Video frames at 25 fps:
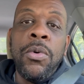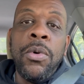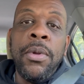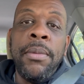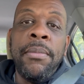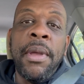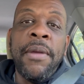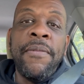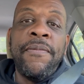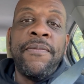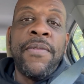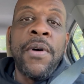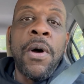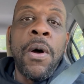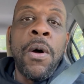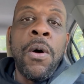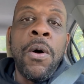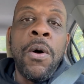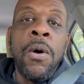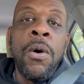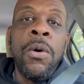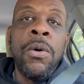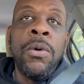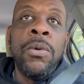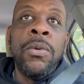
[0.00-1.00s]
we may
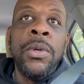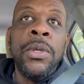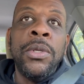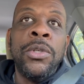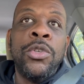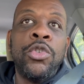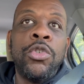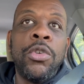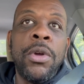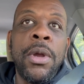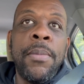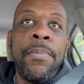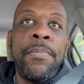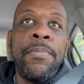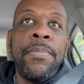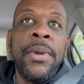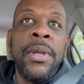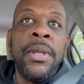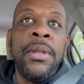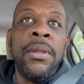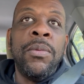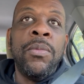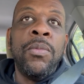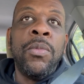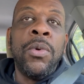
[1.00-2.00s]
fall, we trip,
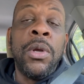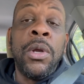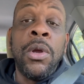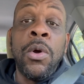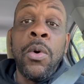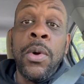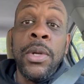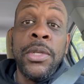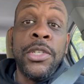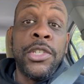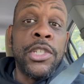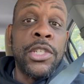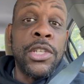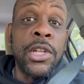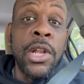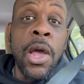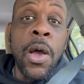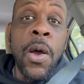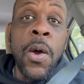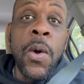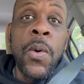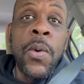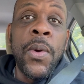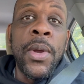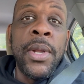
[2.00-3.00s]
and we're going
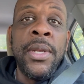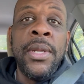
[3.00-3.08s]
slow.